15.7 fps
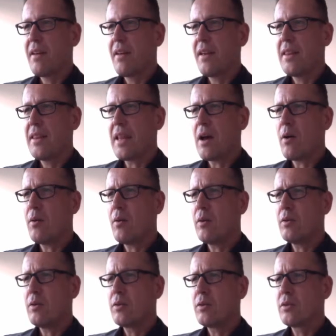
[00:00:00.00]
And now
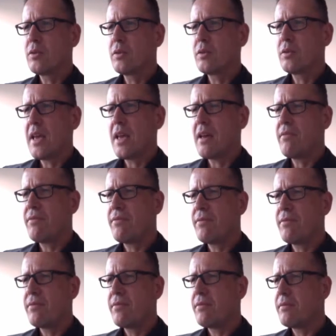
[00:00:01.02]
you should have
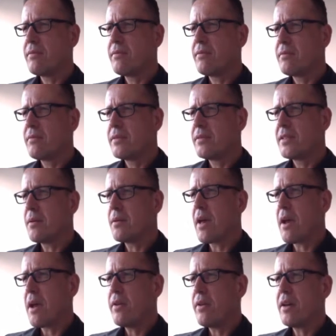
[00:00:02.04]
some
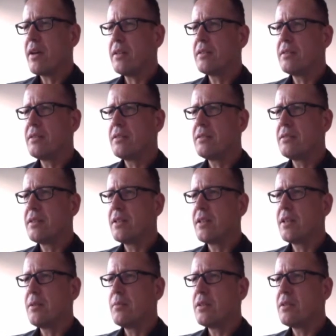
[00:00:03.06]
area
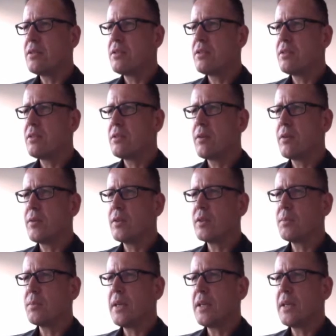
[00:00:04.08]
under the
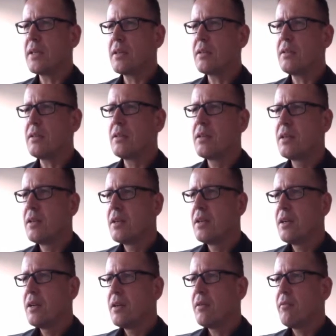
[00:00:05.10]
image of your
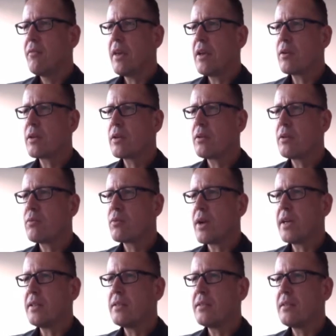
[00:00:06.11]
speaker where you can
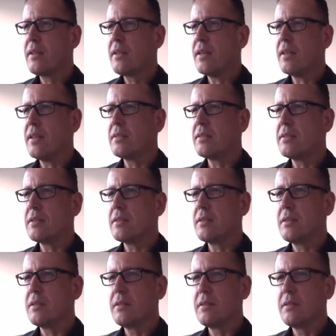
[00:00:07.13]
write the
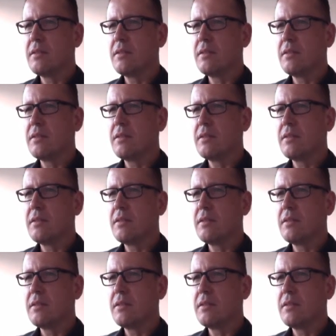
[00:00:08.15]
answer.